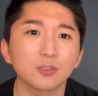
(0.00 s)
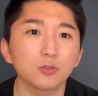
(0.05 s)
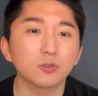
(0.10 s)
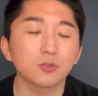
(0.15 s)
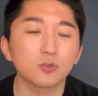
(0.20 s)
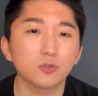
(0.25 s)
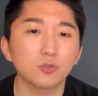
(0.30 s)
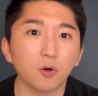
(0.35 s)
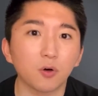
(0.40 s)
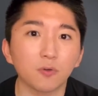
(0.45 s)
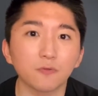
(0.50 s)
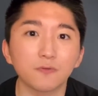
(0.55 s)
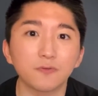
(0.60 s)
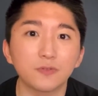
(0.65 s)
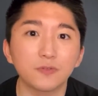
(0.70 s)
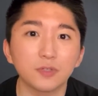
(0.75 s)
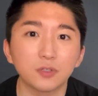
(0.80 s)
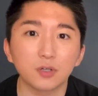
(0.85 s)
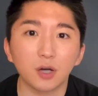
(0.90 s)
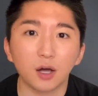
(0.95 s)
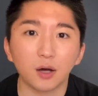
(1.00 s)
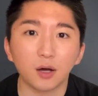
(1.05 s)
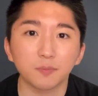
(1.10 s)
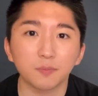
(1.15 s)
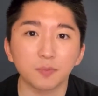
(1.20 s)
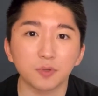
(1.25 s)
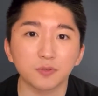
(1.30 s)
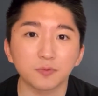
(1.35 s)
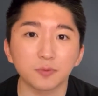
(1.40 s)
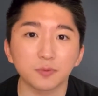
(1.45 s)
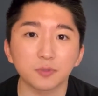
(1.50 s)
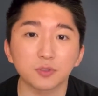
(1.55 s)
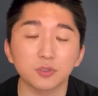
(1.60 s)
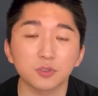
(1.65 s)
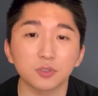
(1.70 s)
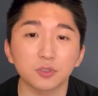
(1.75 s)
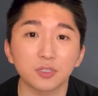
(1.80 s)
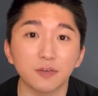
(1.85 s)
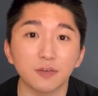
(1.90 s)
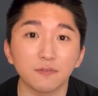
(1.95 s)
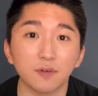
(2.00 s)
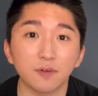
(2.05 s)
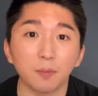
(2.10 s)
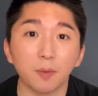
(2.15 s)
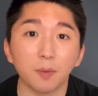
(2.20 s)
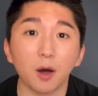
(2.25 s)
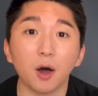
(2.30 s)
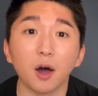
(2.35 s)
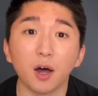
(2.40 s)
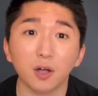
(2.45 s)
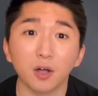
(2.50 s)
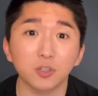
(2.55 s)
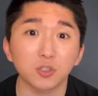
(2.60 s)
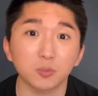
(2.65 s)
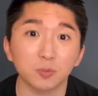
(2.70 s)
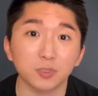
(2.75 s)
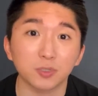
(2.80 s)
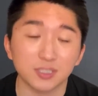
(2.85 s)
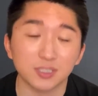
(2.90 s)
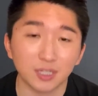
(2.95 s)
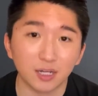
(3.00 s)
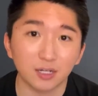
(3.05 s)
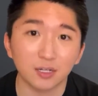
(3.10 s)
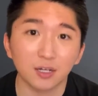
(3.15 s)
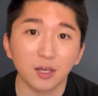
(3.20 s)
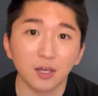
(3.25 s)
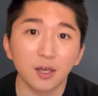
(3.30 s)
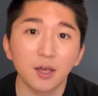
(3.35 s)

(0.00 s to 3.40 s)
don't feel comfortable to give up 100%